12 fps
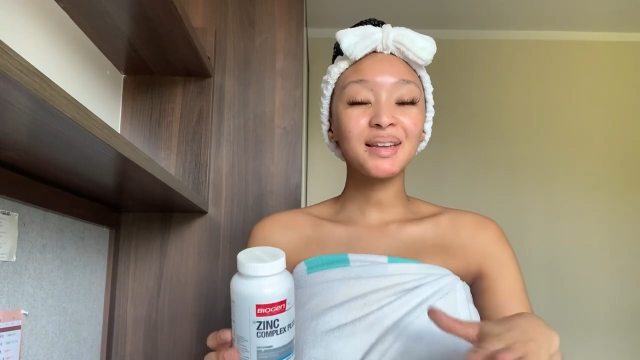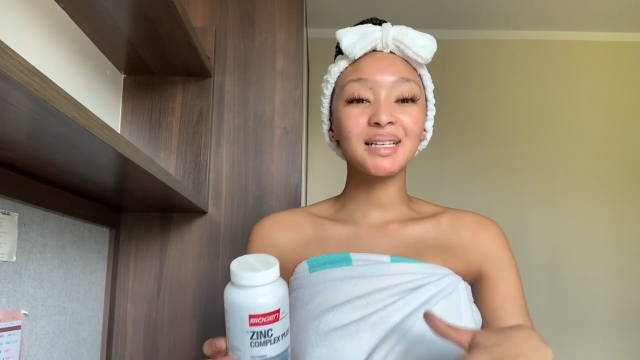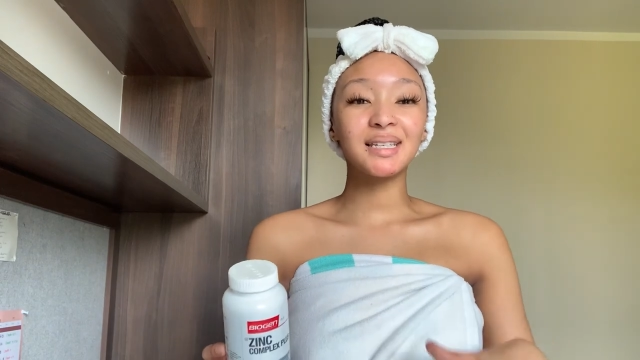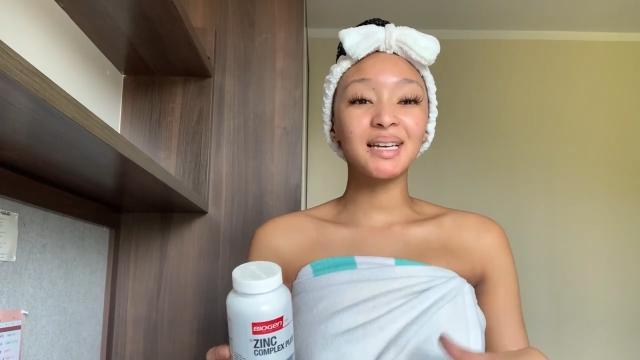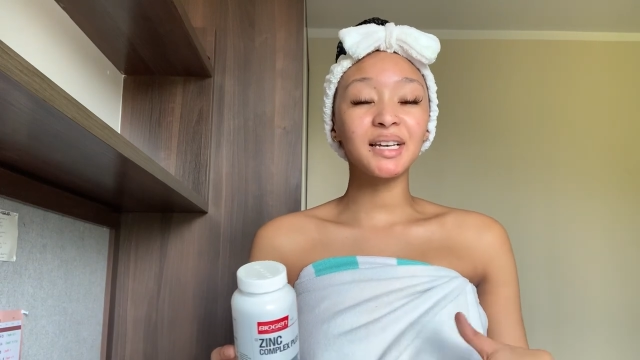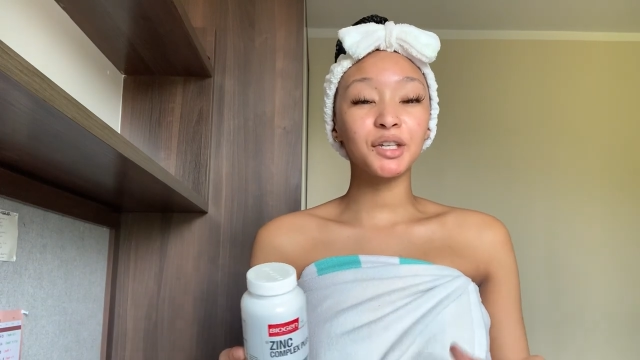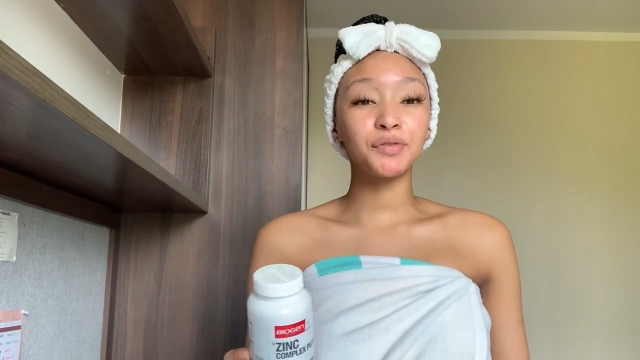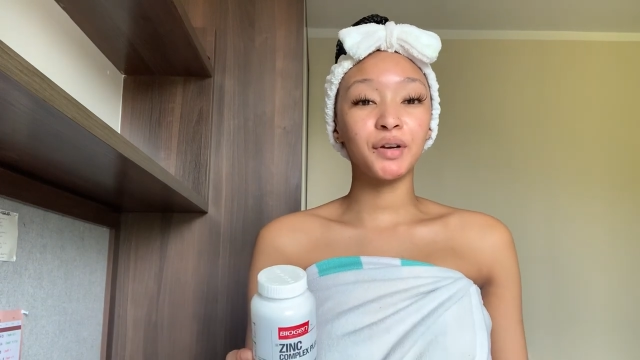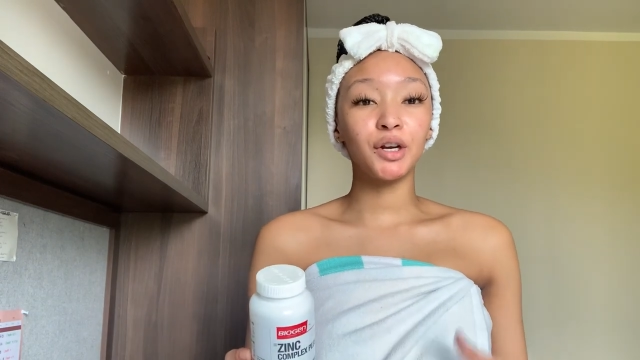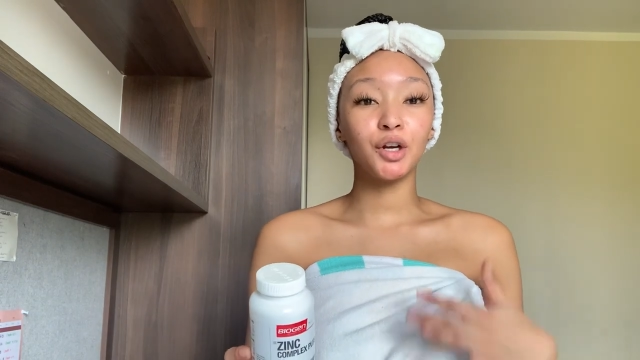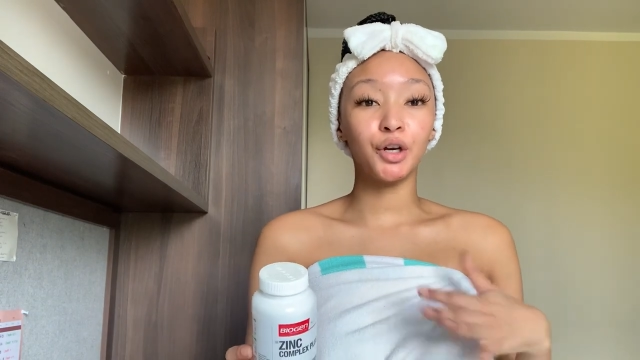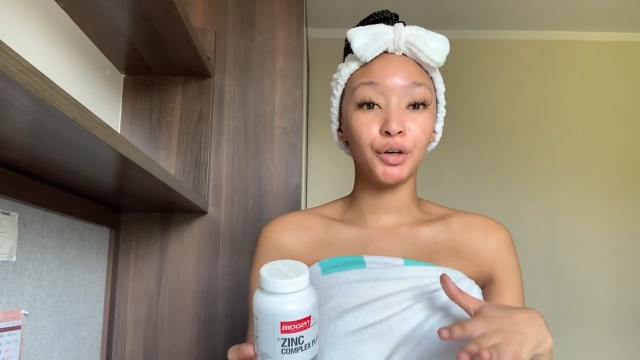zinc is
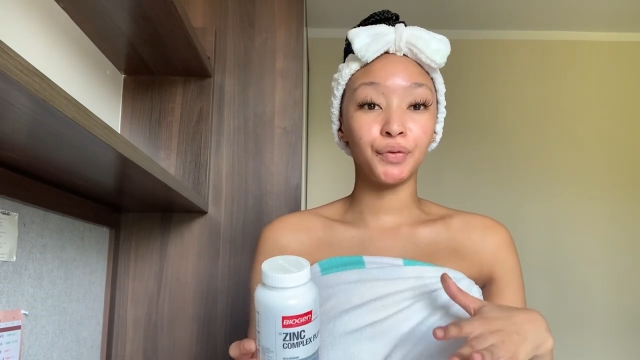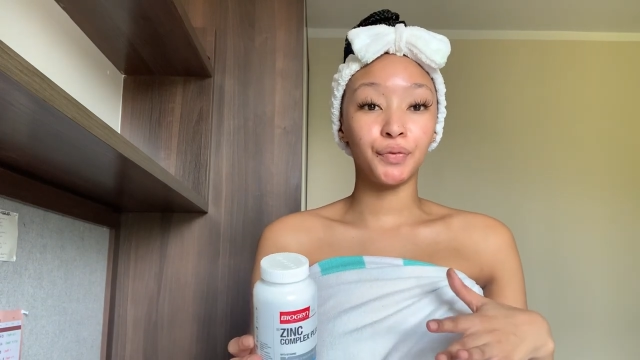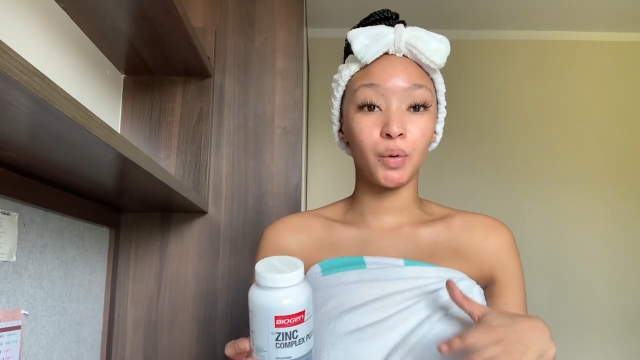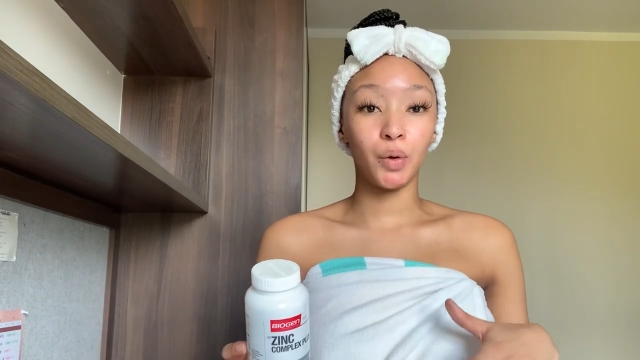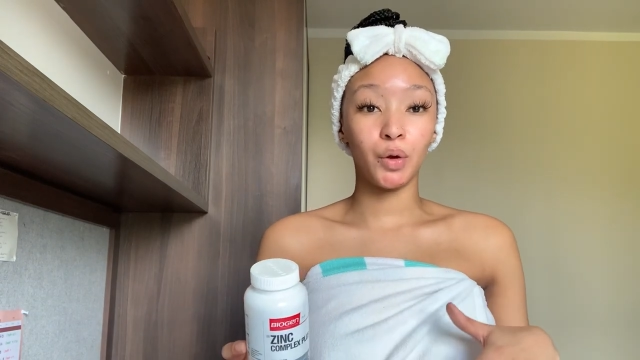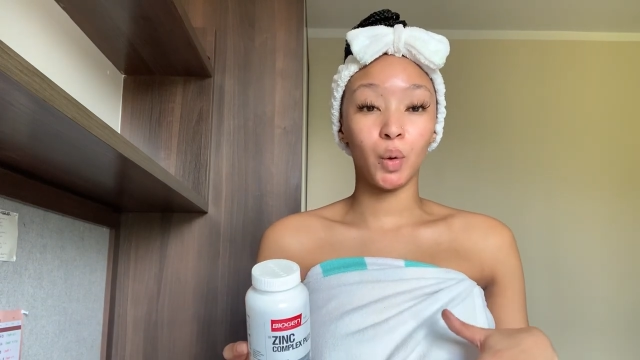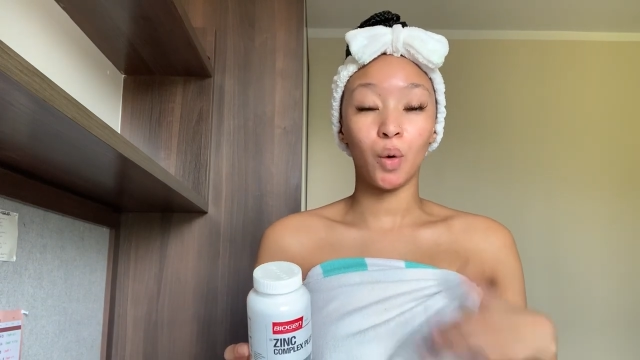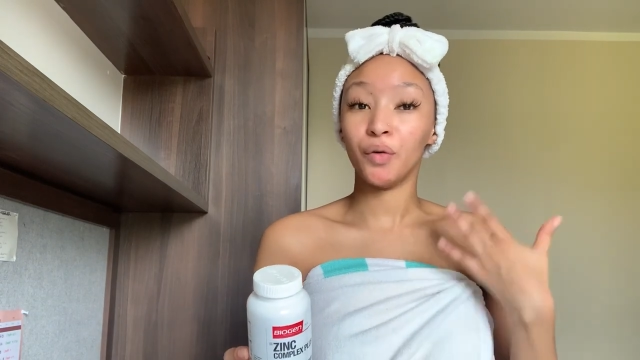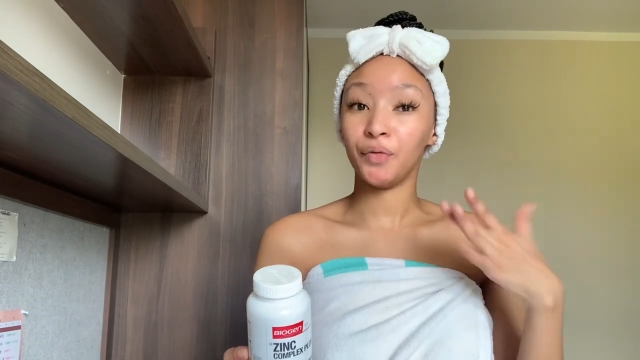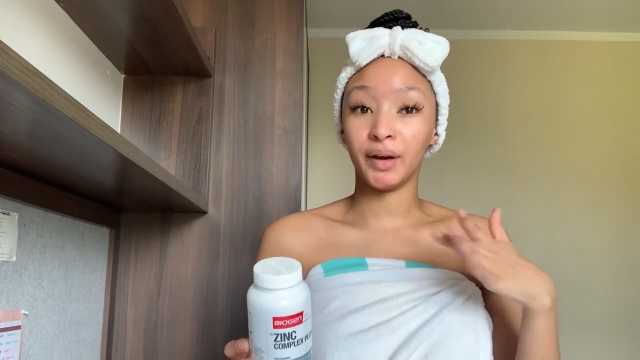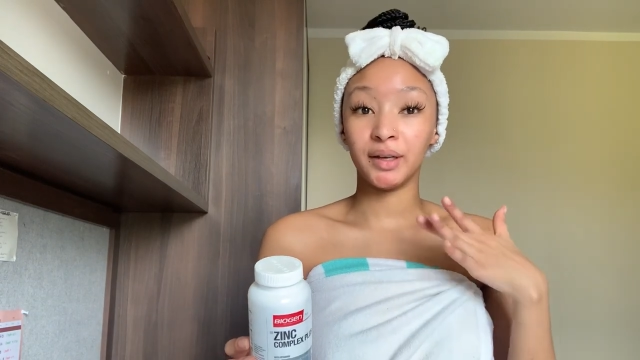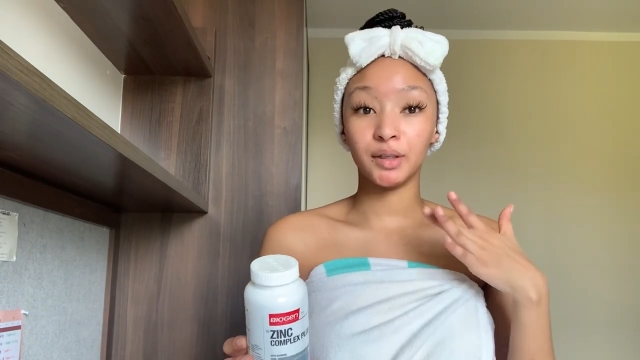very good for your
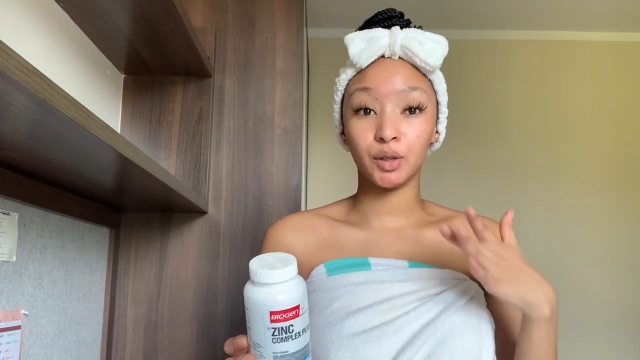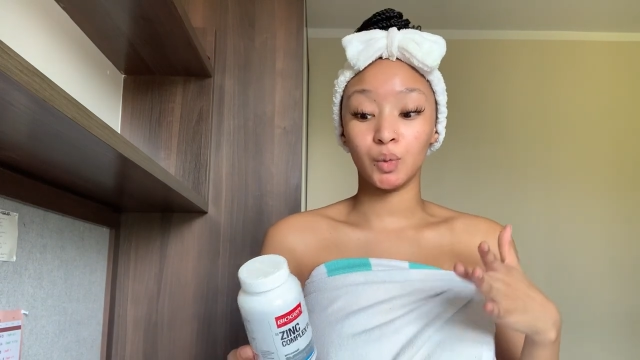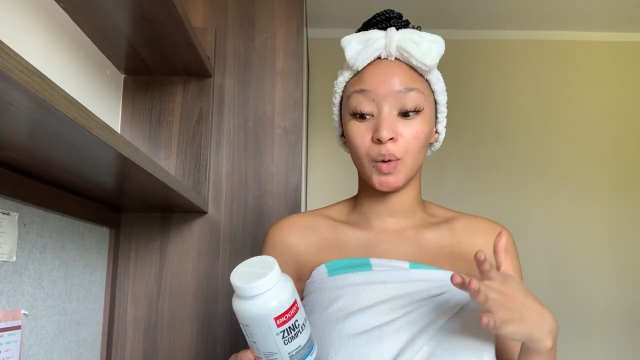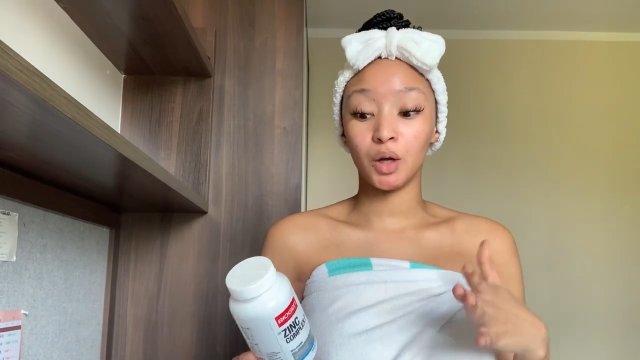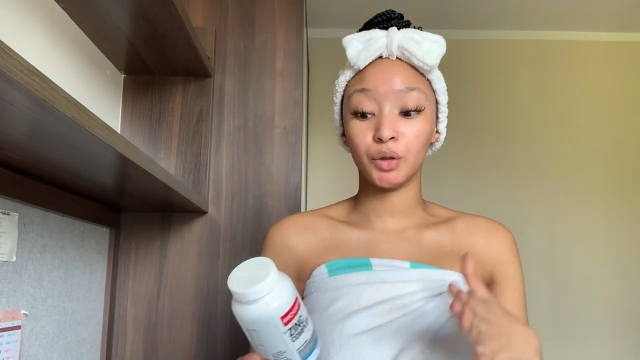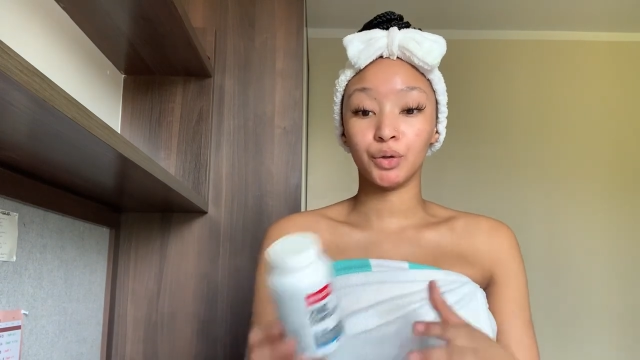face as well,